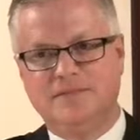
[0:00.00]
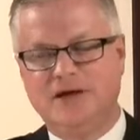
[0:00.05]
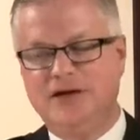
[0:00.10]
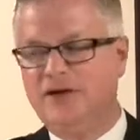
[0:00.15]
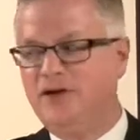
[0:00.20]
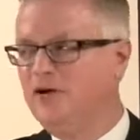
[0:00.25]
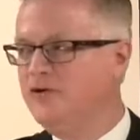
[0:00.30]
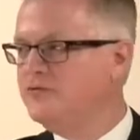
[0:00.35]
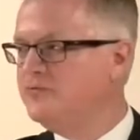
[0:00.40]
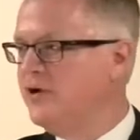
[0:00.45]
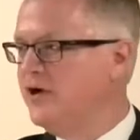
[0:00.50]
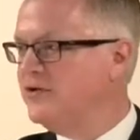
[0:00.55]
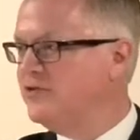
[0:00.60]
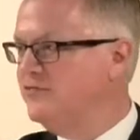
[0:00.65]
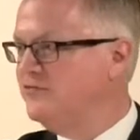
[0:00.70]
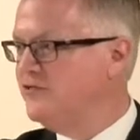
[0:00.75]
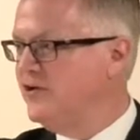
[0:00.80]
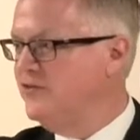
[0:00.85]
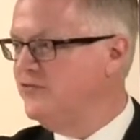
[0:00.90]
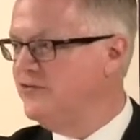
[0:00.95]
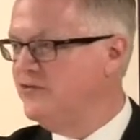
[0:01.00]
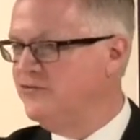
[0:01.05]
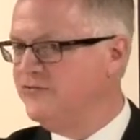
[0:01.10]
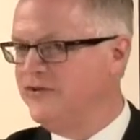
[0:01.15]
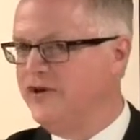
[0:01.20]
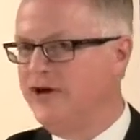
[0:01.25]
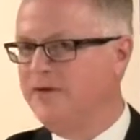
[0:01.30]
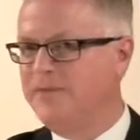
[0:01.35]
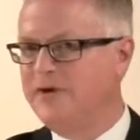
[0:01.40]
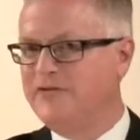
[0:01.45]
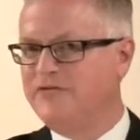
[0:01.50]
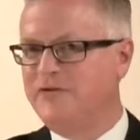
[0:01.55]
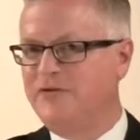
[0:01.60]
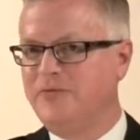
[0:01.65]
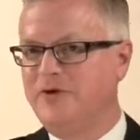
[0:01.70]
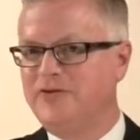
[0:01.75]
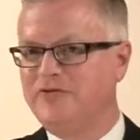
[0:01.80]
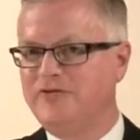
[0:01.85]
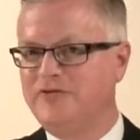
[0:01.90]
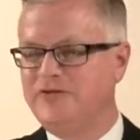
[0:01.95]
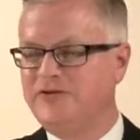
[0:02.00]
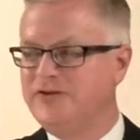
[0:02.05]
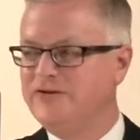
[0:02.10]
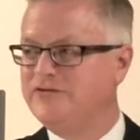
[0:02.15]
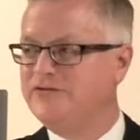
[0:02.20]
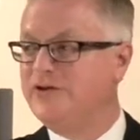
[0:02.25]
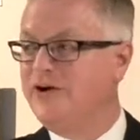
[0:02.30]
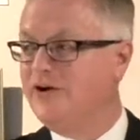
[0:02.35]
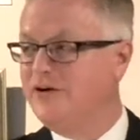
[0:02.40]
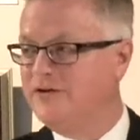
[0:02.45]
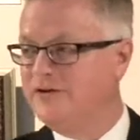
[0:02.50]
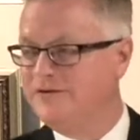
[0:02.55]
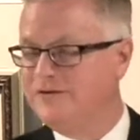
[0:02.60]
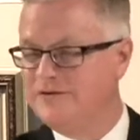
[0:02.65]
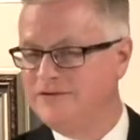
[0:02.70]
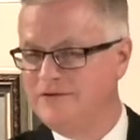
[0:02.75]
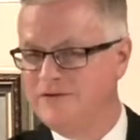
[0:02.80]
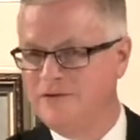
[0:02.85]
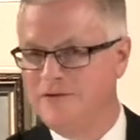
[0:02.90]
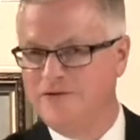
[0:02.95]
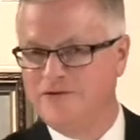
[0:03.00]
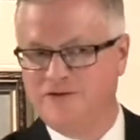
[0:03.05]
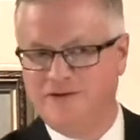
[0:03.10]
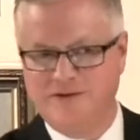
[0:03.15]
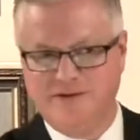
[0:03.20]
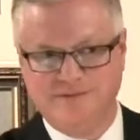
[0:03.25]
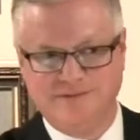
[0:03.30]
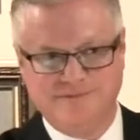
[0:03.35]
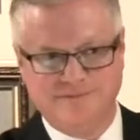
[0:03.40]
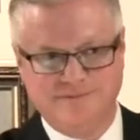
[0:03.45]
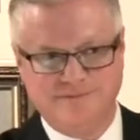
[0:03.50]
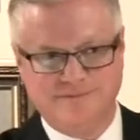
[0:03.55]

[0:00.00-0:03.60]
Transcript: he knows why Concenzio is there because he wants to see his daughter, Lucy.